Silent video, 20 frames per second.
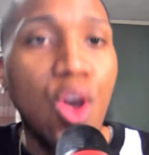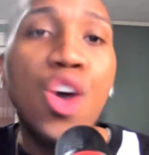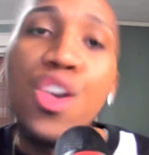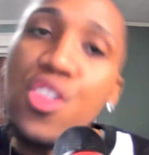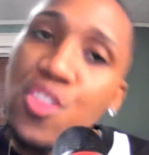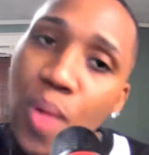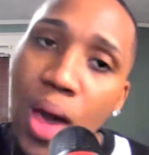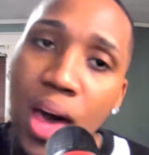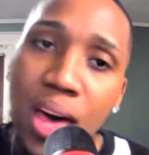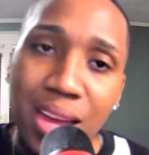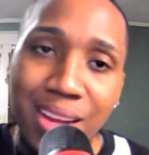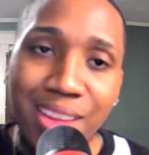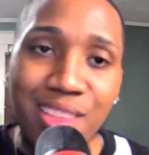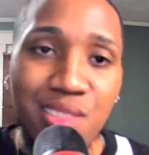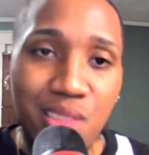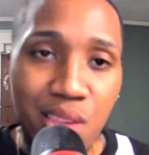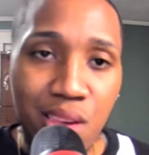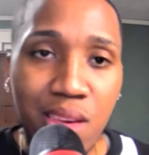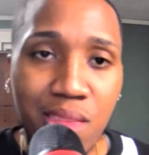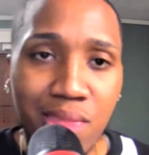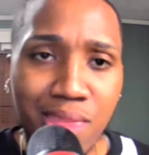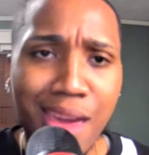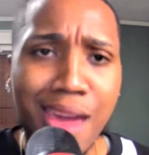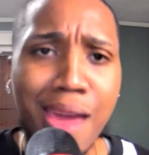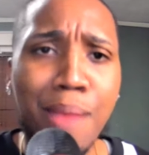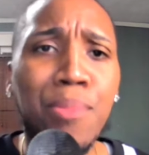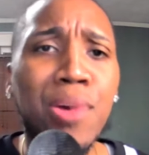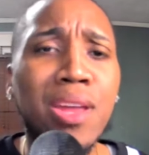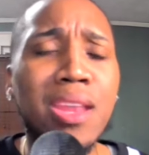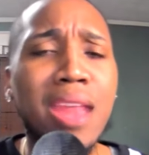So I understood
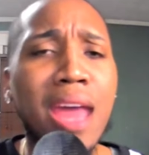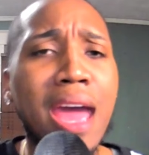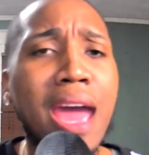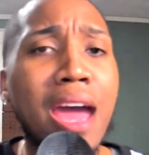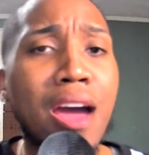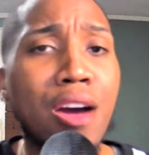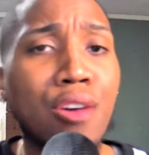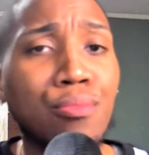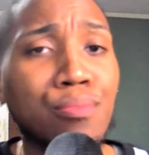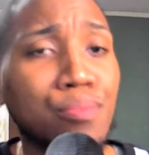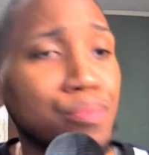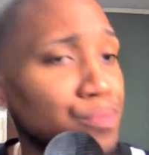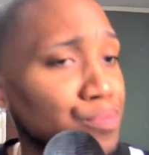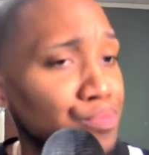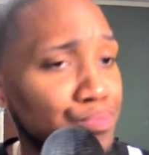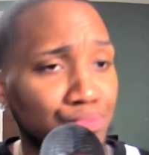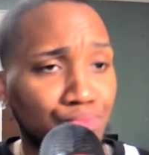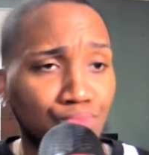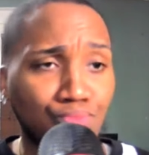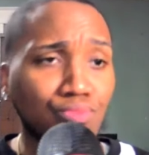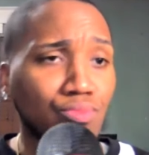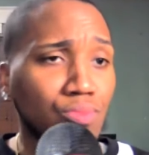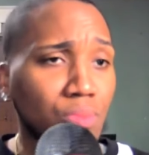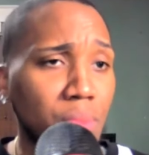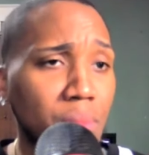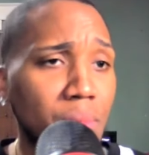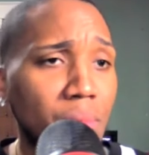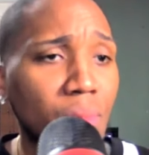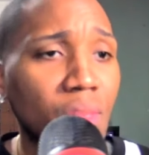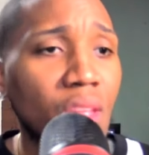that. But now
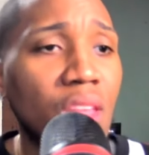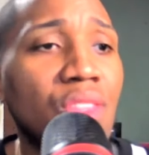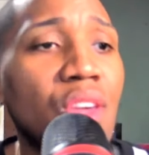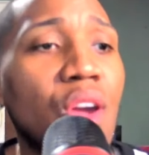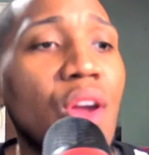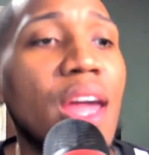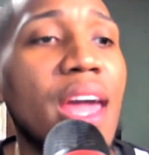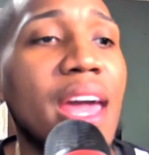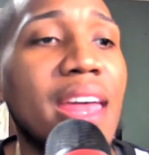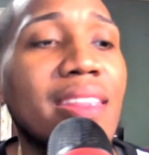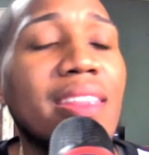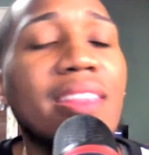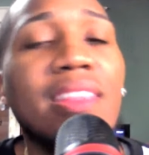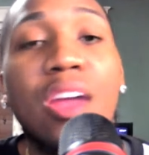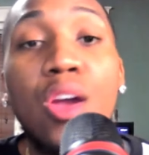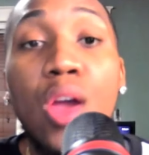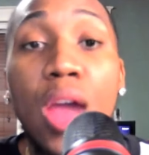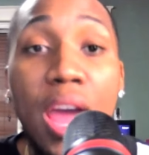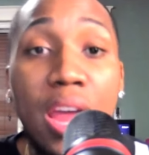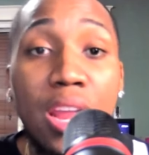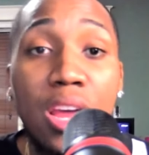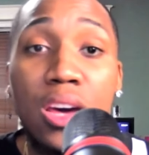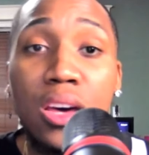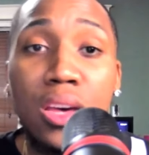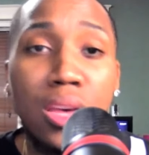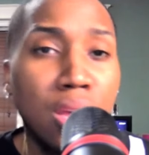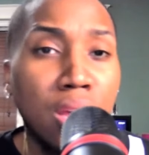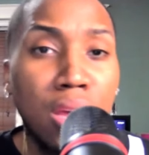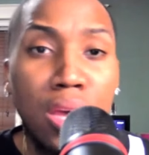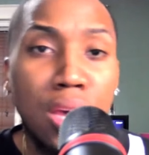they're at they're at a
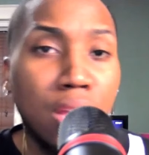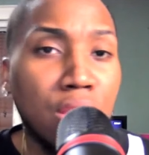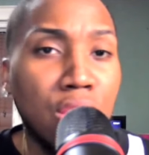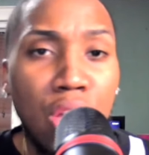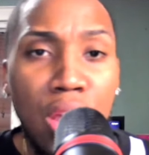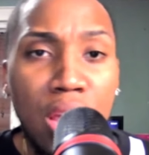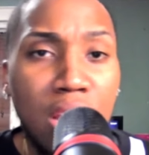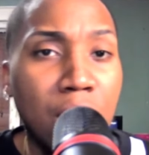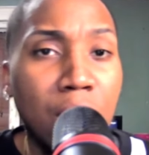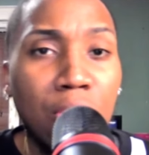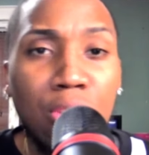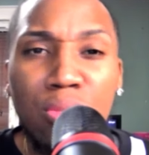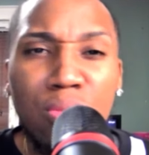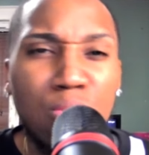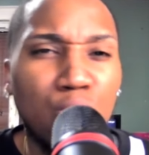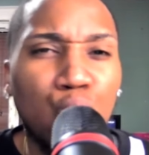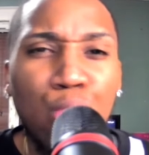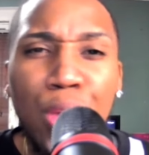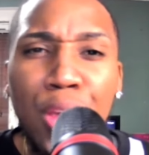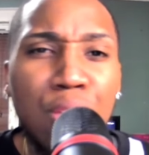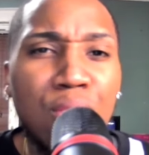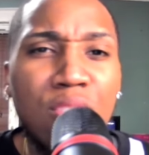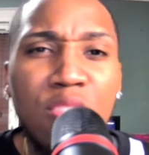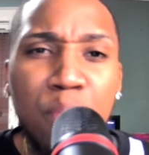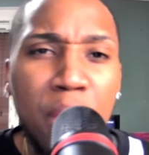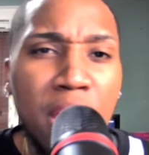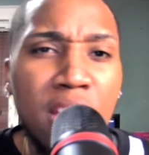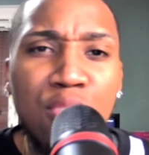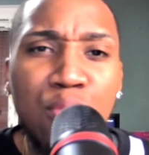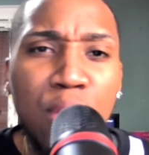they're at a weird
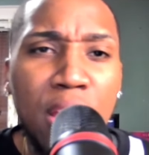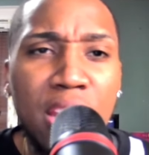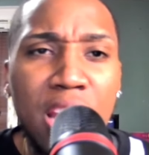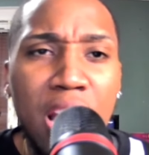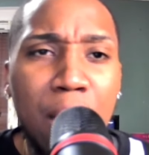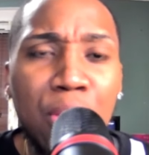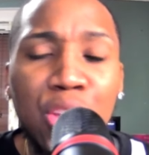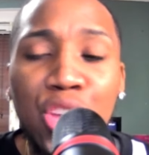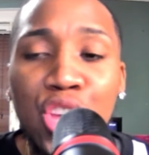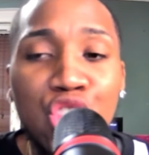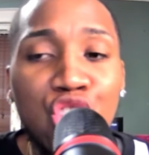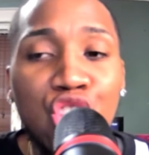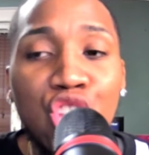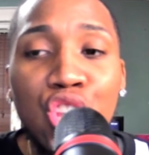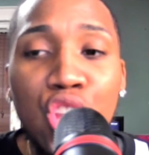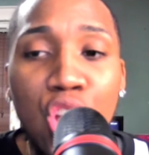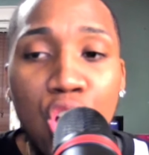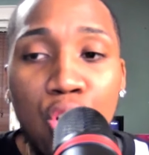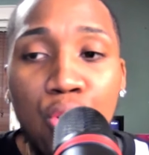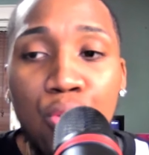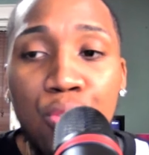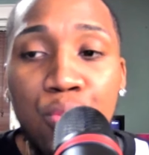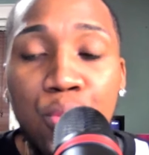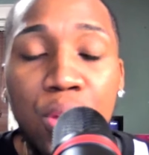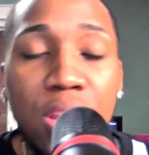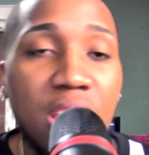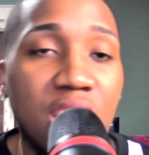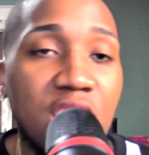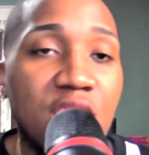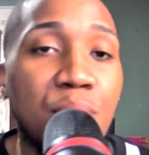space right now because she knows what
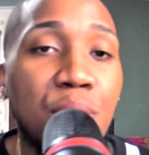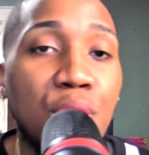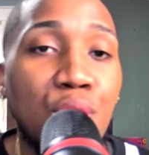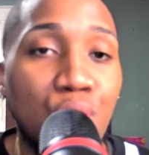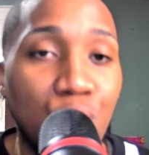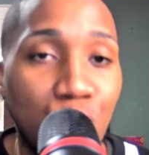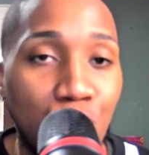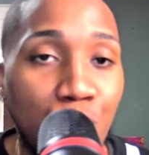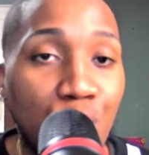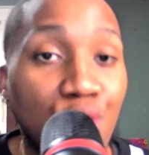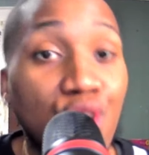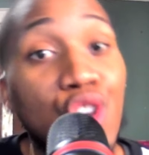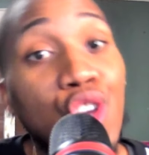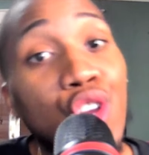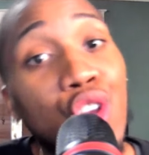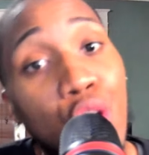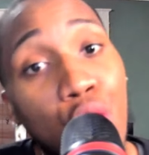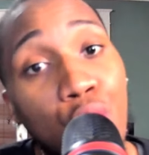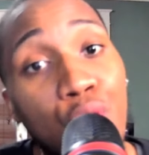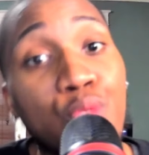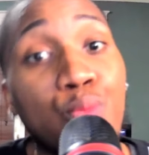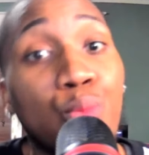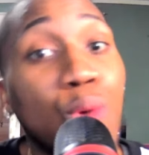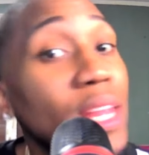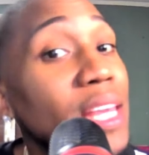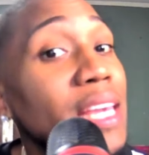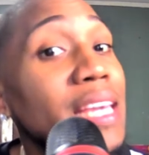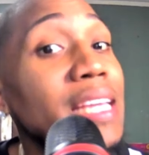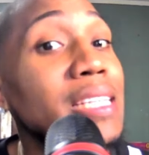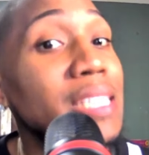he's been doing. She knows what
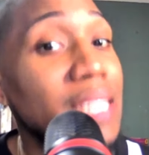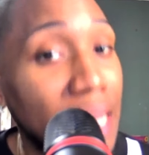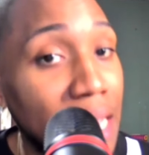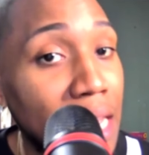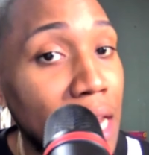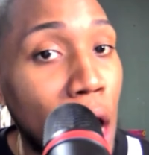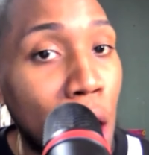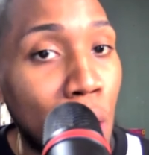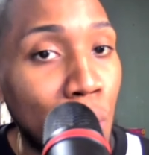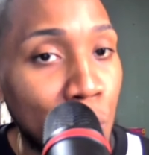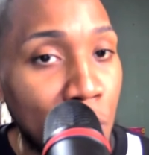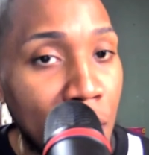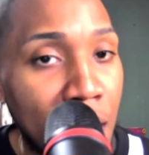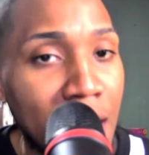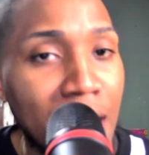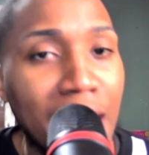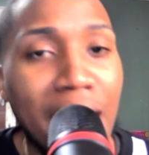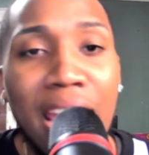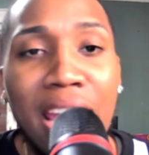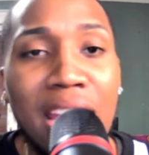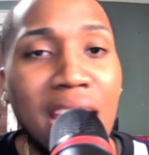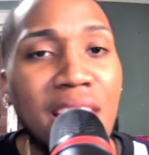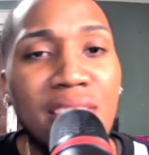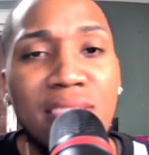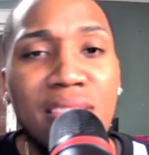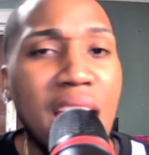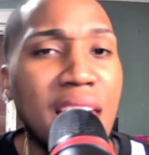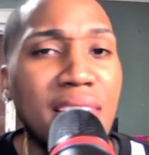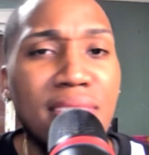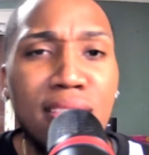he did already, and it's
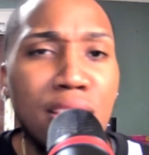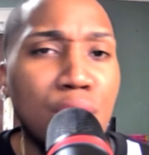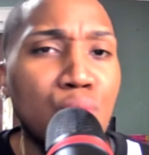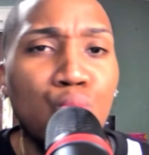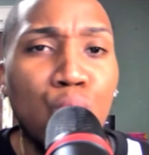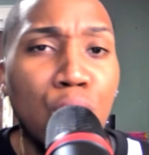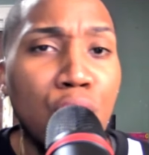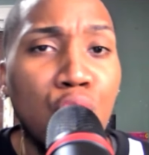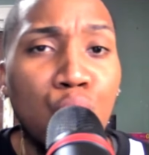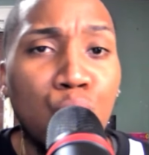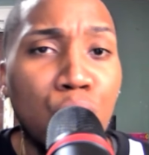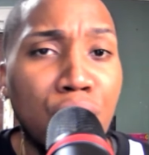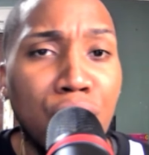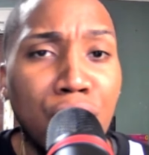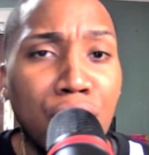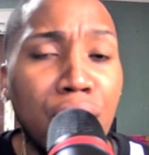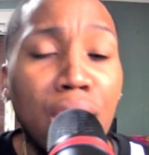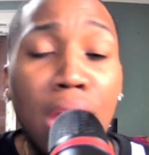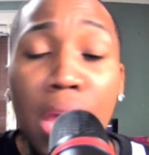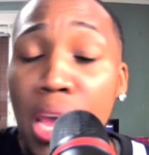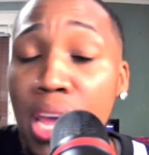not sitting well with her.